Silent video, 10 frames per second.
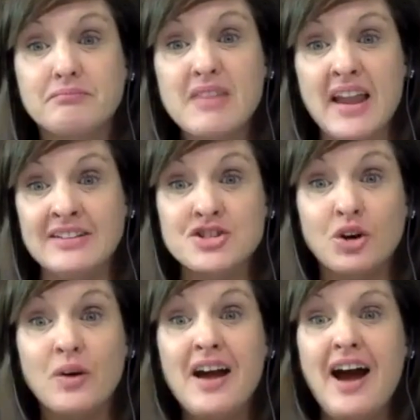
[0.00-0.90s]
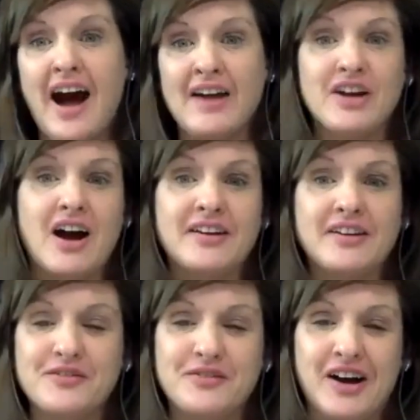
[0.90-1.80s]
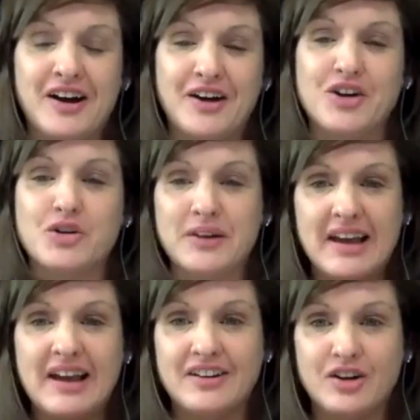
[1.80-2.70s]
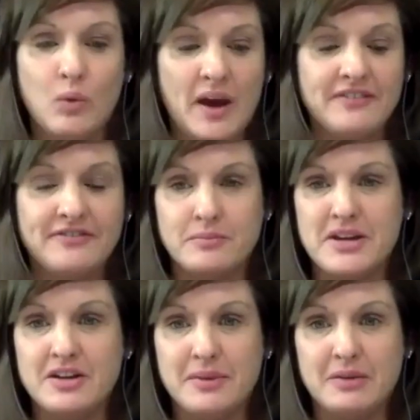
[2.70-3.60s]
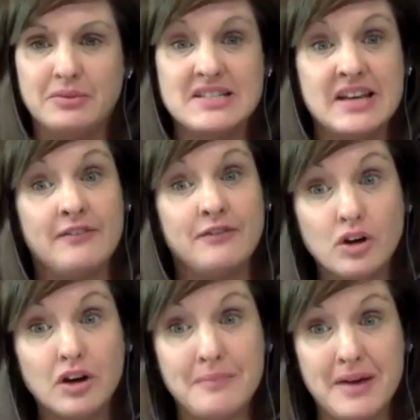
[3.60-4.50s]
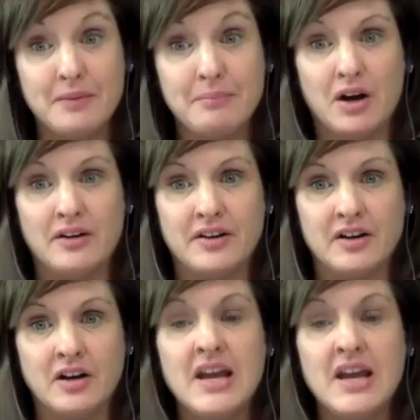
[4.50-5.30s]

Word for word: And so I've kind of created a way for me to be able to say, if you're a money partner,